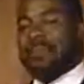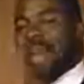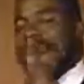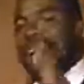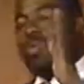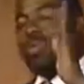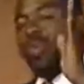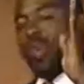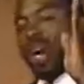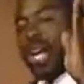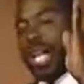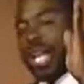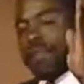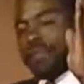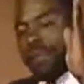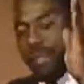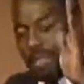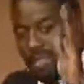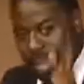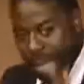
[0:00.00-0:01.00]
not working
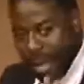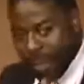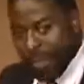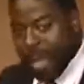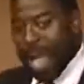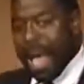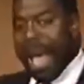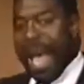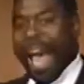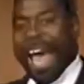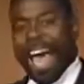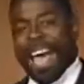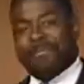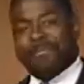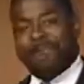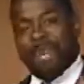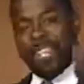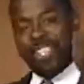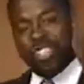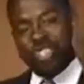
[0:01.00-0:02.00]
for them. I
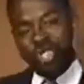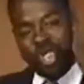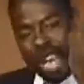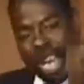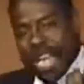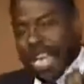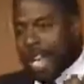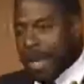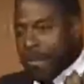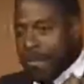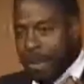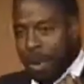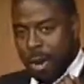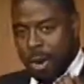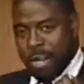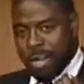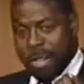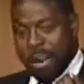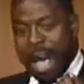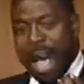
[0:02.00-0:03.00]
have been cheating,
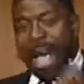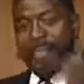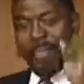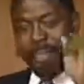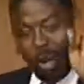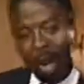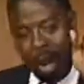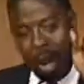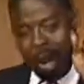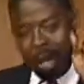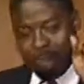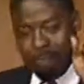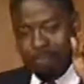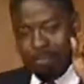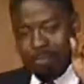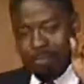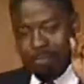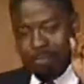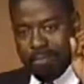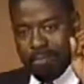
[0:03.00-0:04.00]
Bert, I thought.
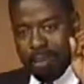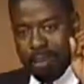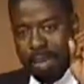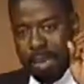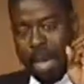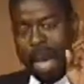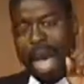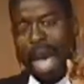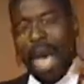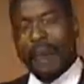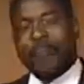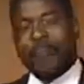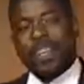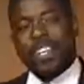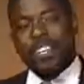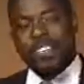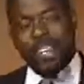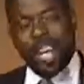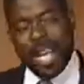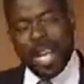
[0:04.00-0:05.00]
I've
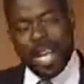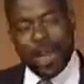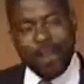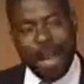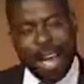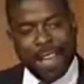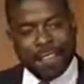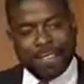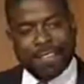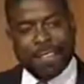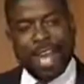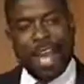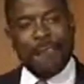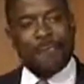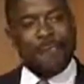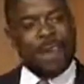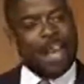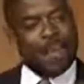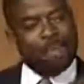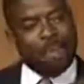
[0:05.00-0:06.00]
been cheating
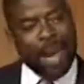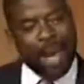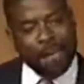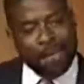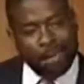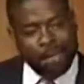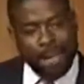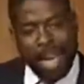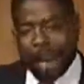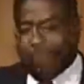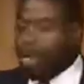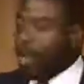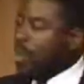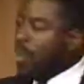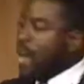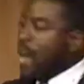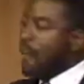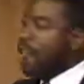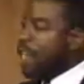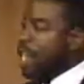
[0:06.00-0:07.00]
myself and my family.
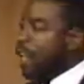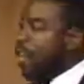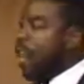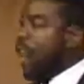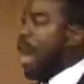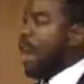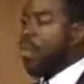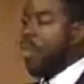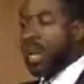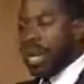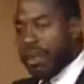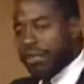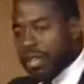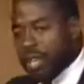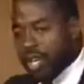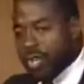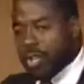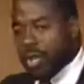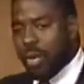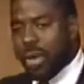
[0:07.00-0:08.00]
Wherever you are, whatever
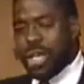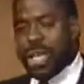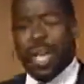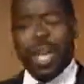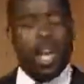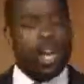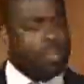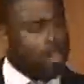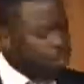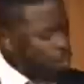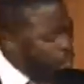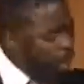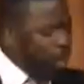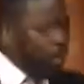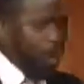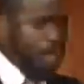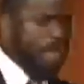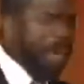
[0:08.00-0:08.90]
you're doing, do it with